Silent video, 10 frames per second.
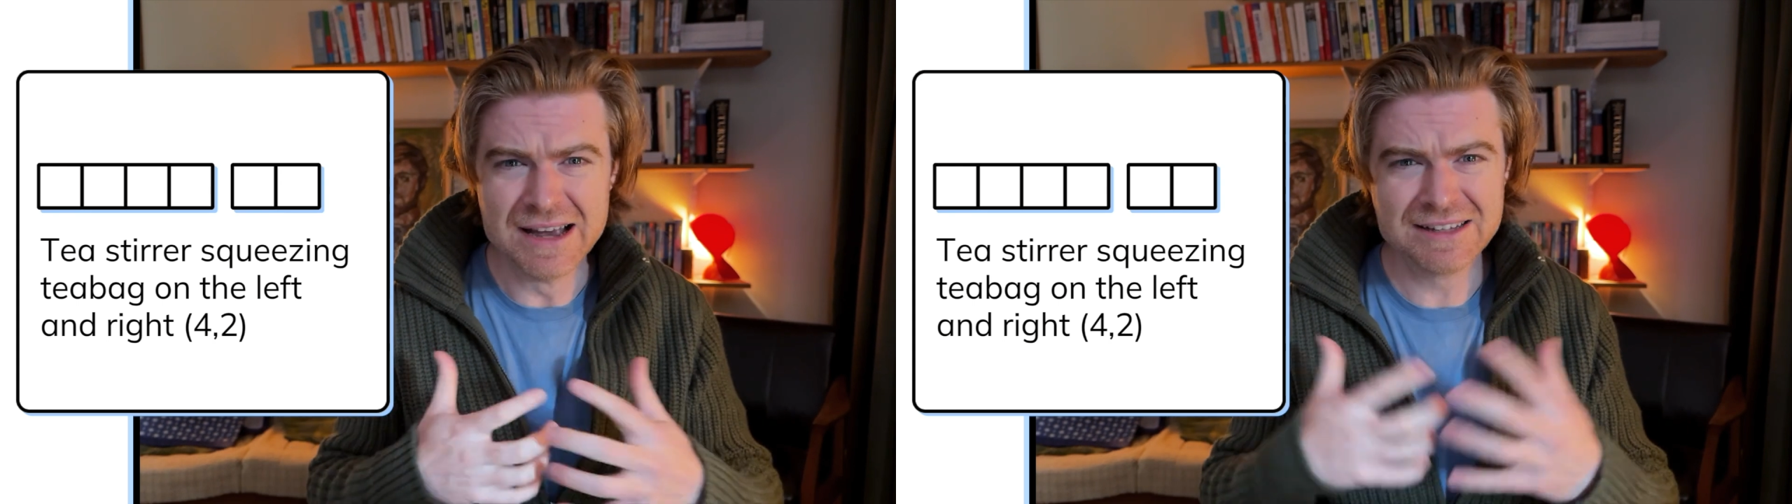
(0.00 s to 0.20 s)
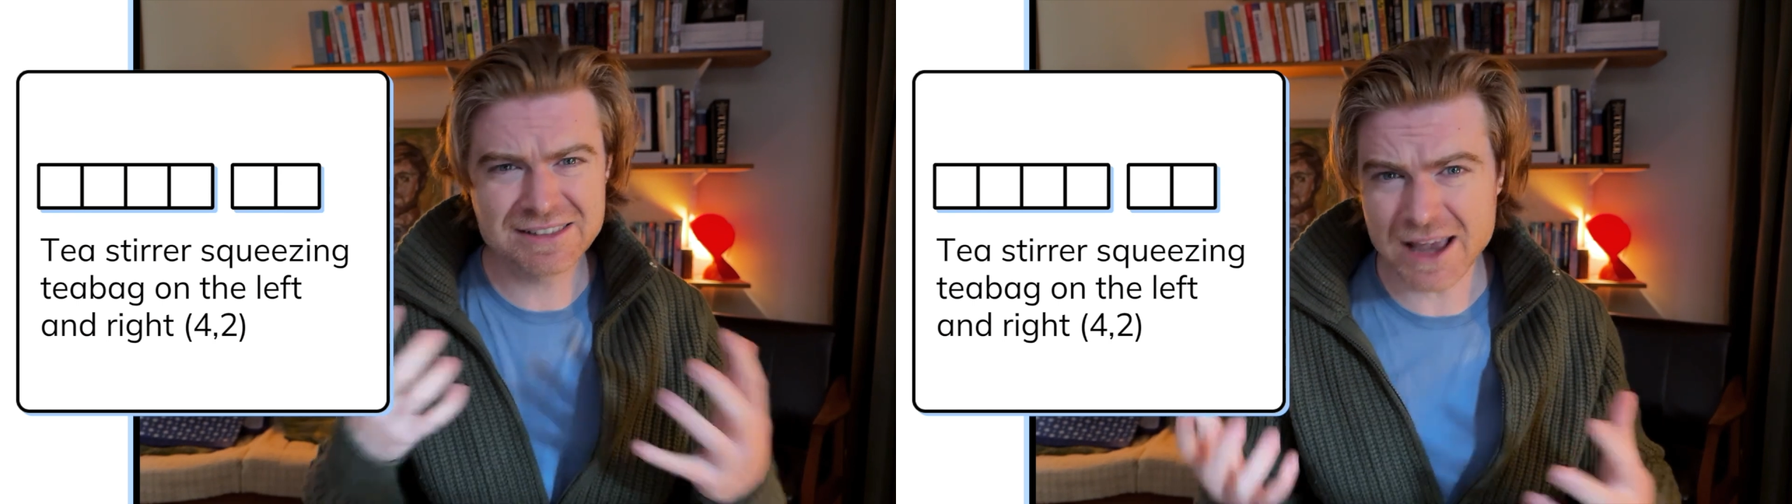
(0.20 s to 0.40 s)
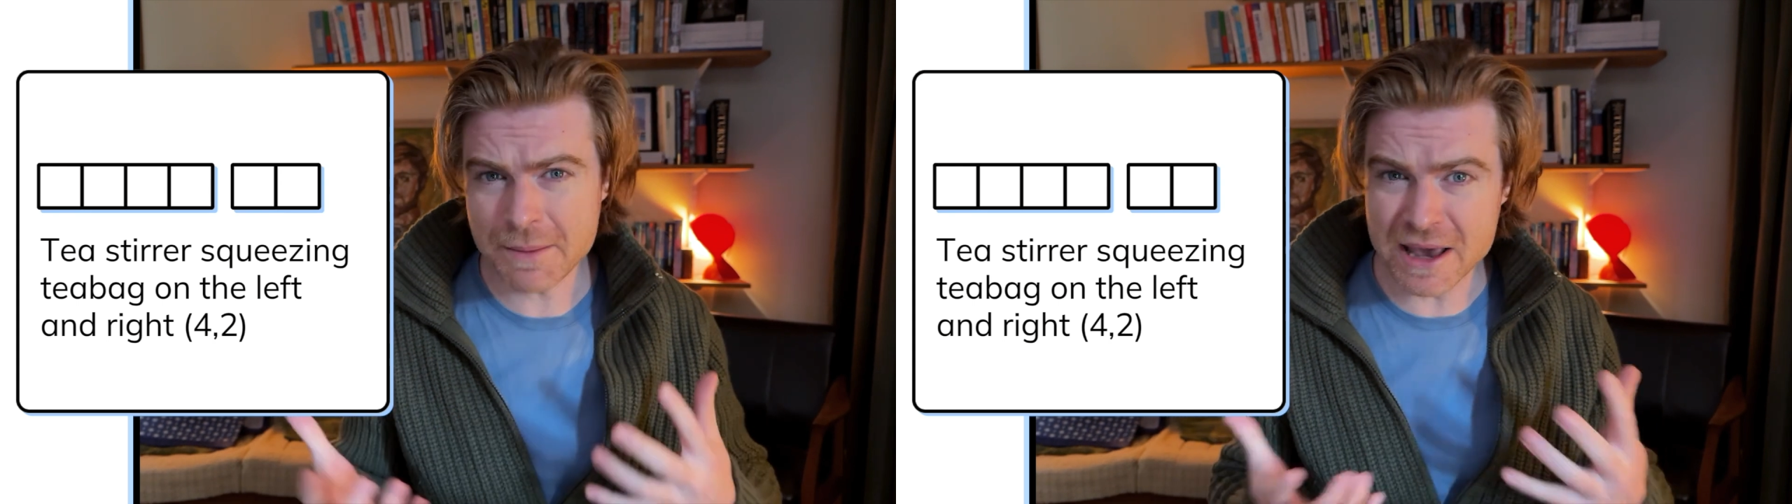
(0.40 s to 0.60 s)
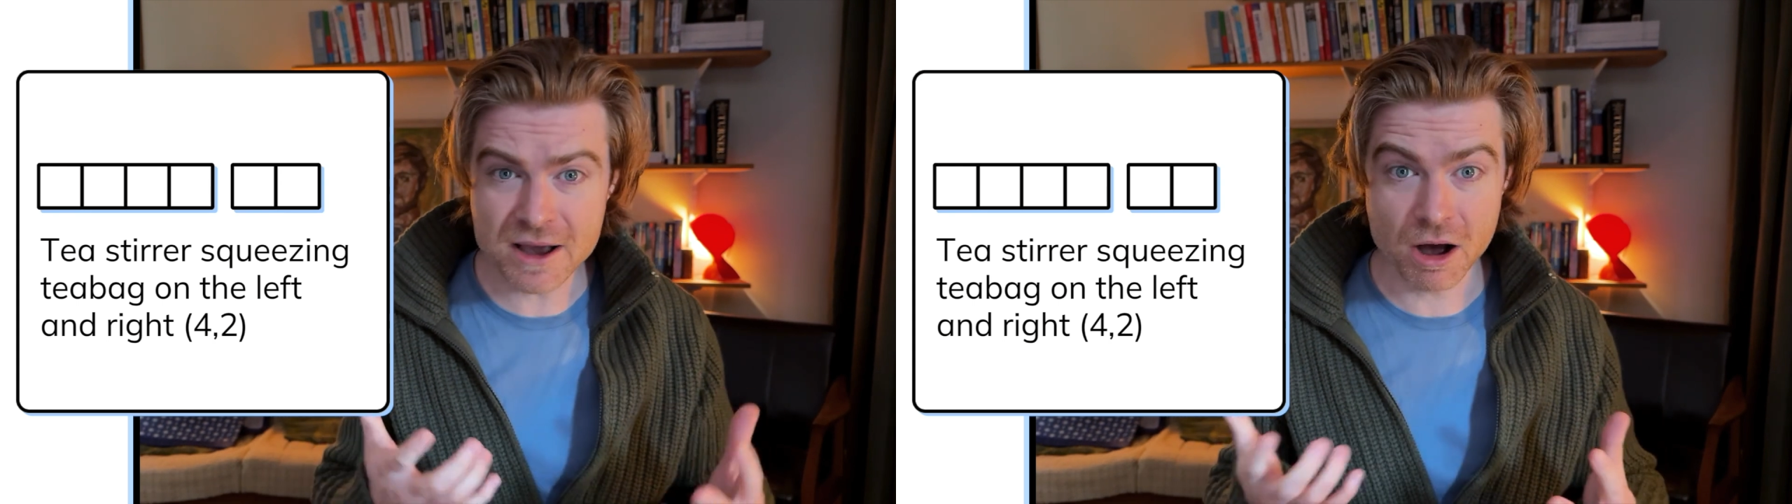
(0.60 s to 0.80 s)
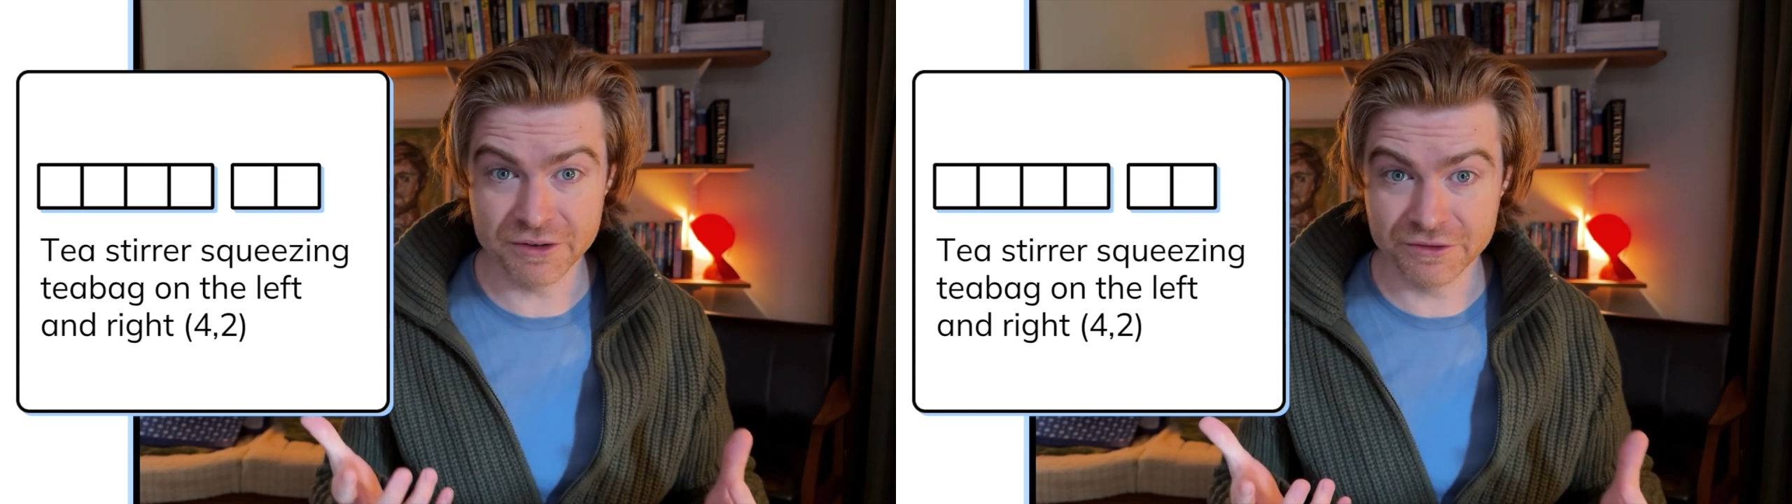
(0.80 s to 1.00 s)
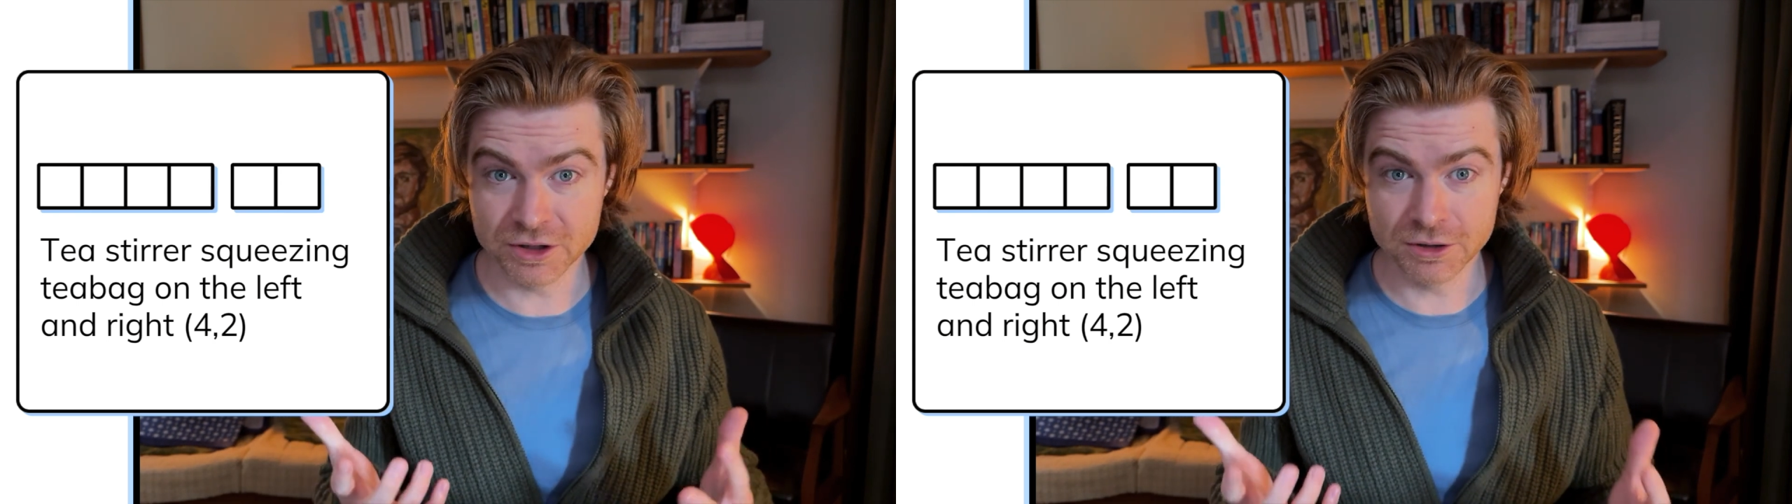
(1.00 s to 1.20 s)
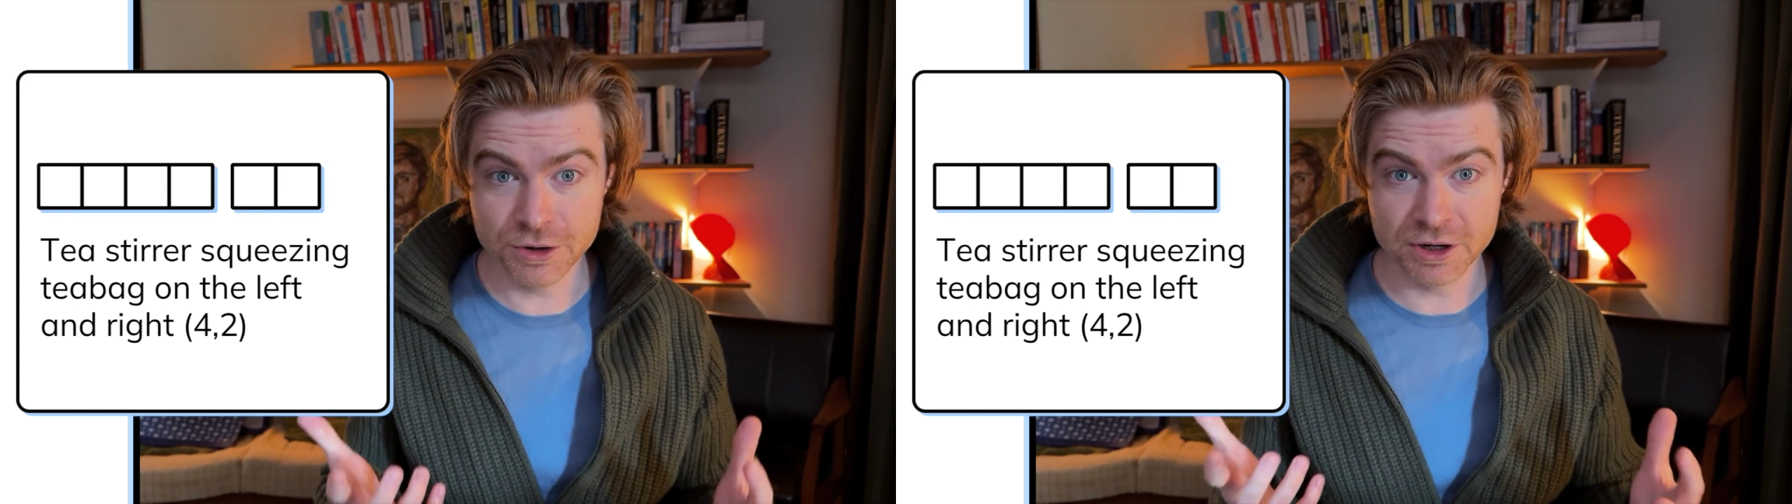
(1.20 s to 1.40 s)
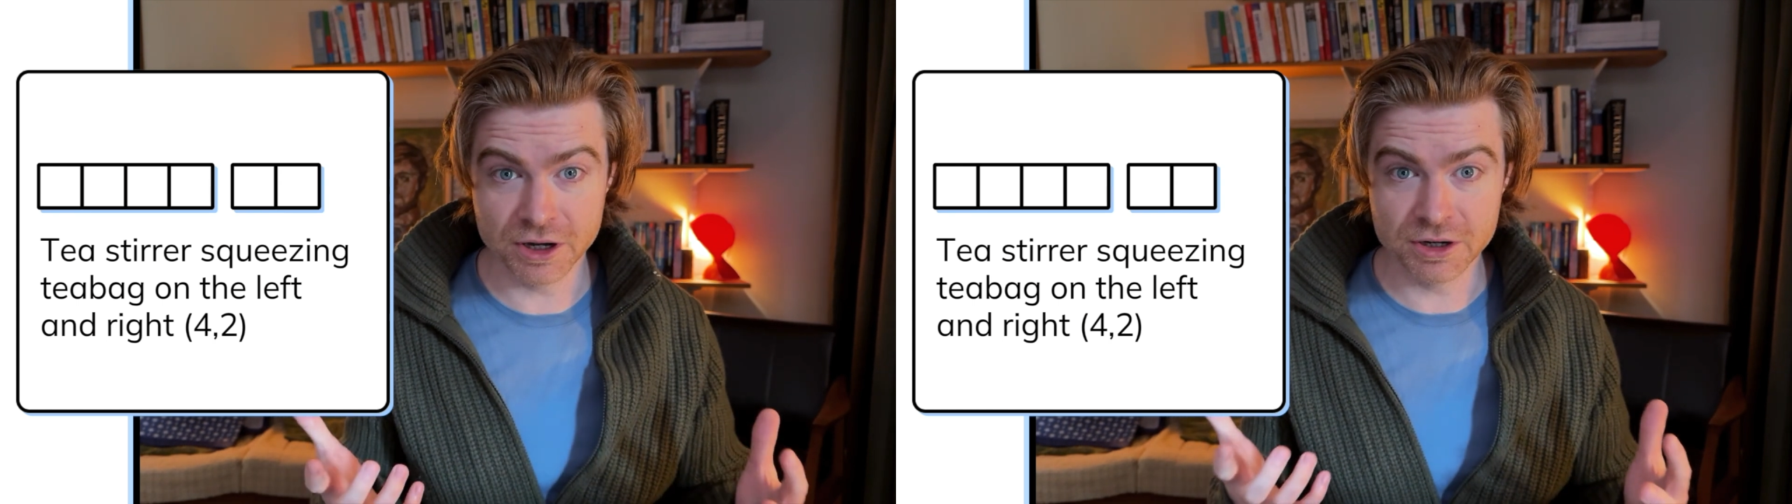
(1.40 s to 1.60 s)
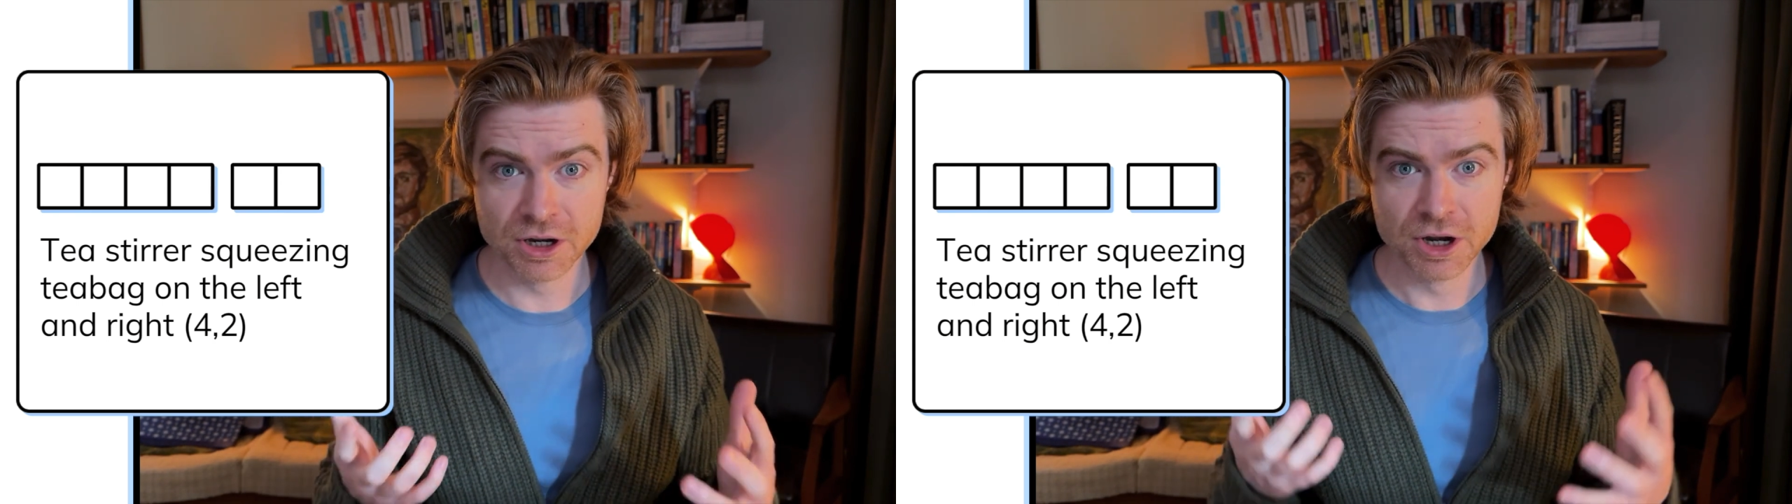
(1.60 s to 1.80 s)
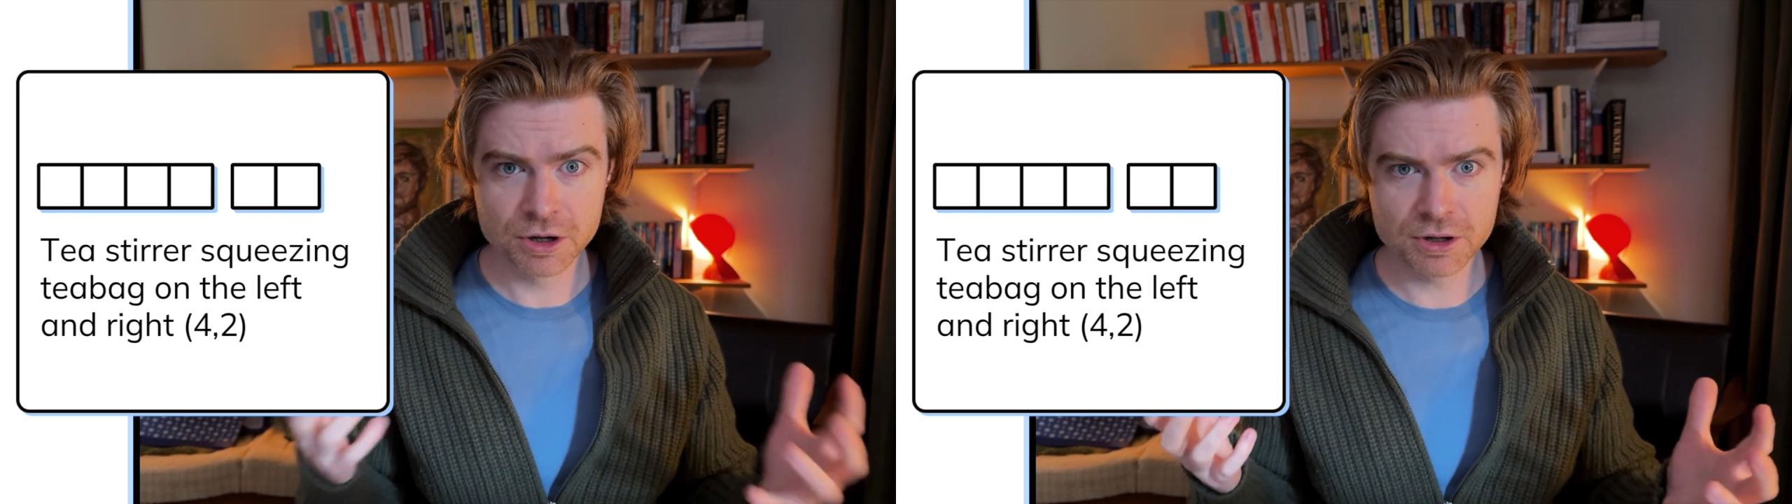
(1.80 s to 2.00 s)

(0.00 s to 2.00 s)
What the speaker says: semi-convoluted